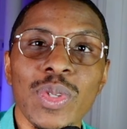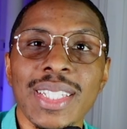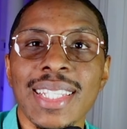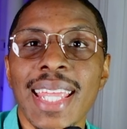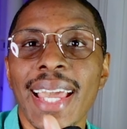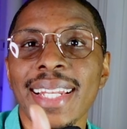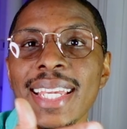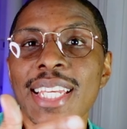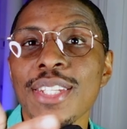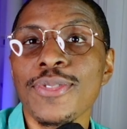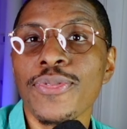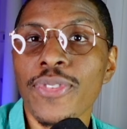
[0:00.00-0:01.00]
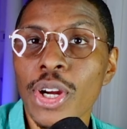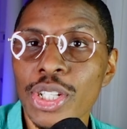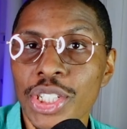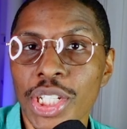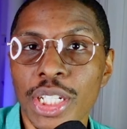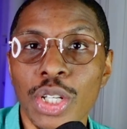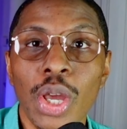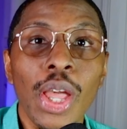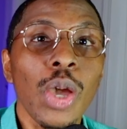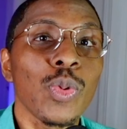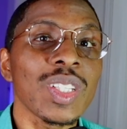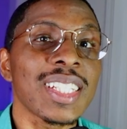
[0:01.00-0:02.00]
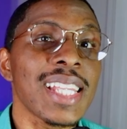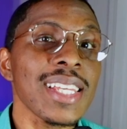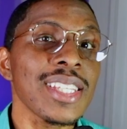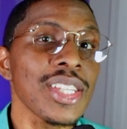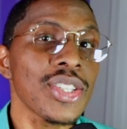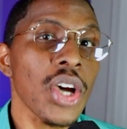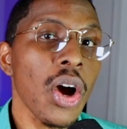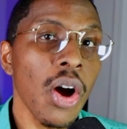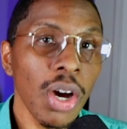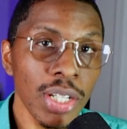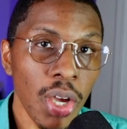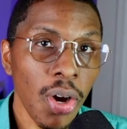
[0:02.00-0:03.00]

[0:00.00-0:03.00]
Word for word: was that his version was destined to haunt